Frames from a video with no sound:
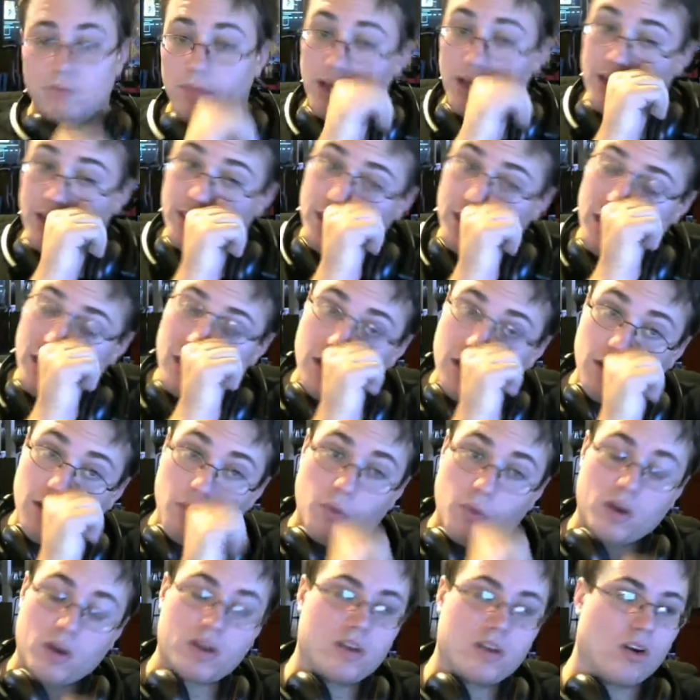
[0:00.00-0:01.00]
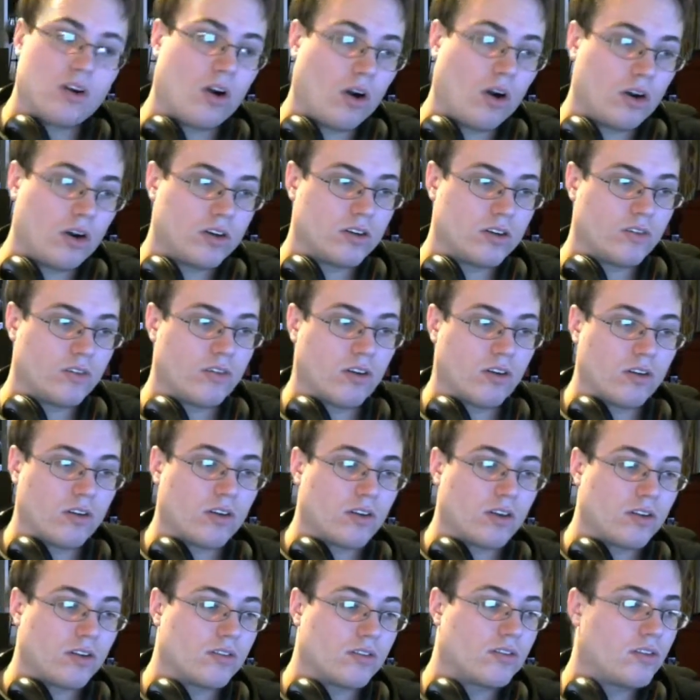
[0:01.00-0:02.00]
Make that one card your
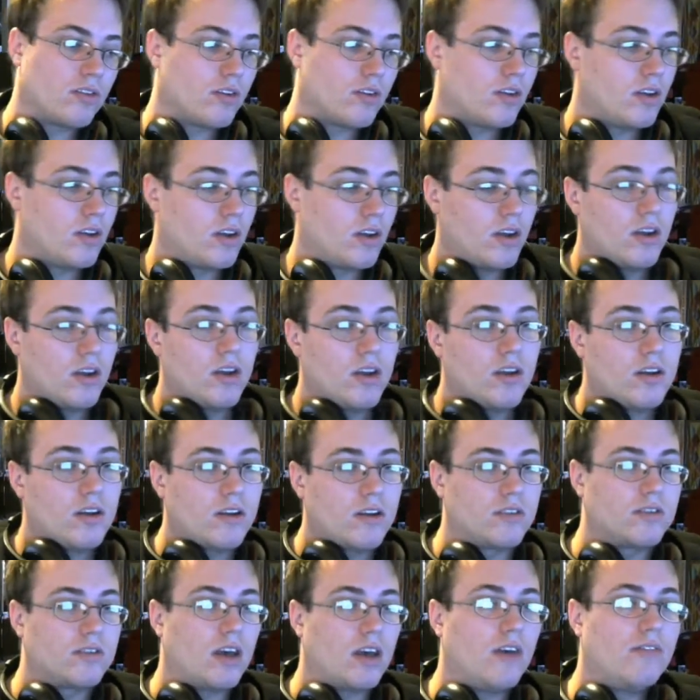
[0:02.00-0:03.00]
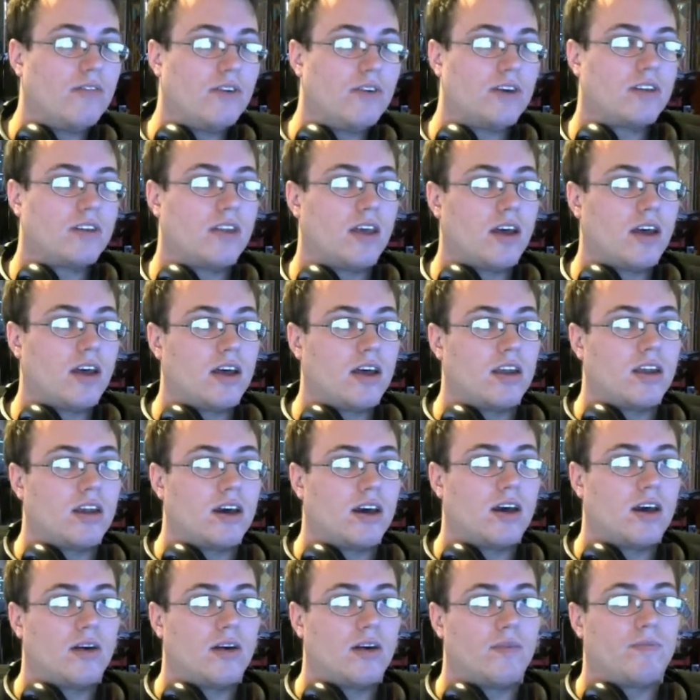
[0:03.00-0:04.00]
focus. Because I've looked
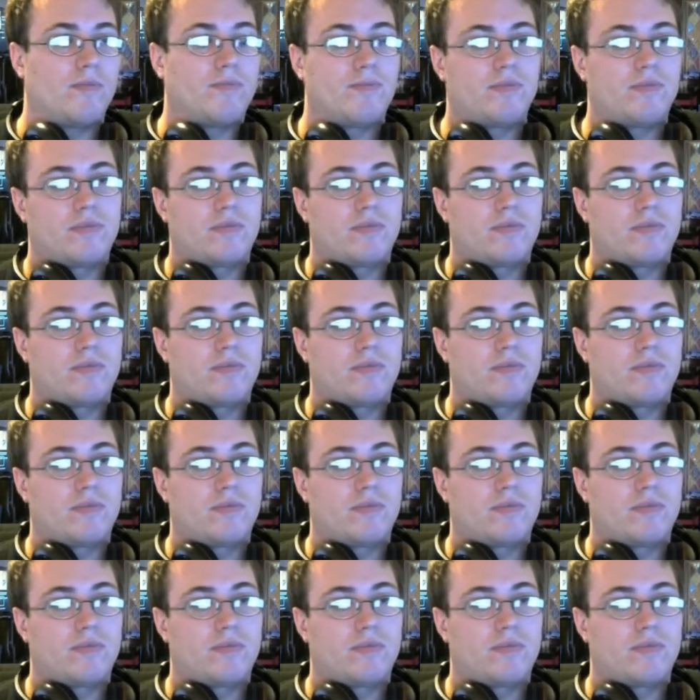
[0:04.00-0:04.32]
at